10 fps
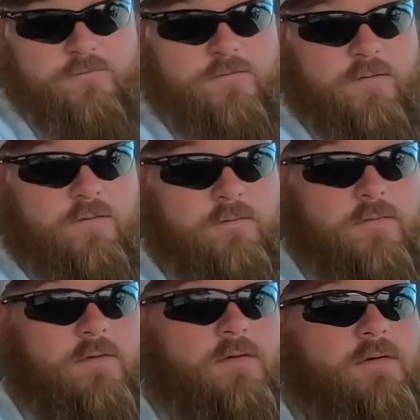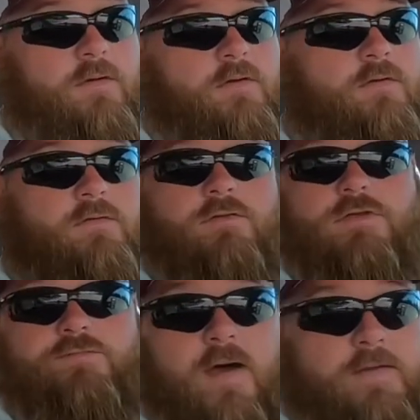So
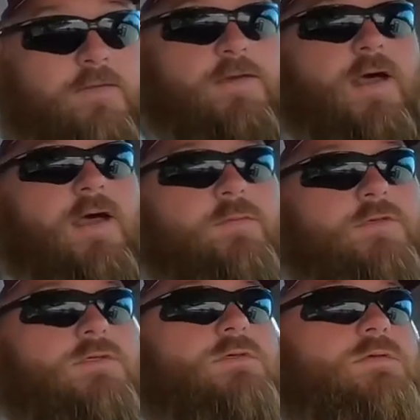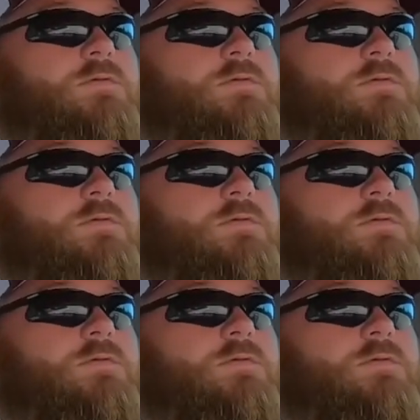just finding the time is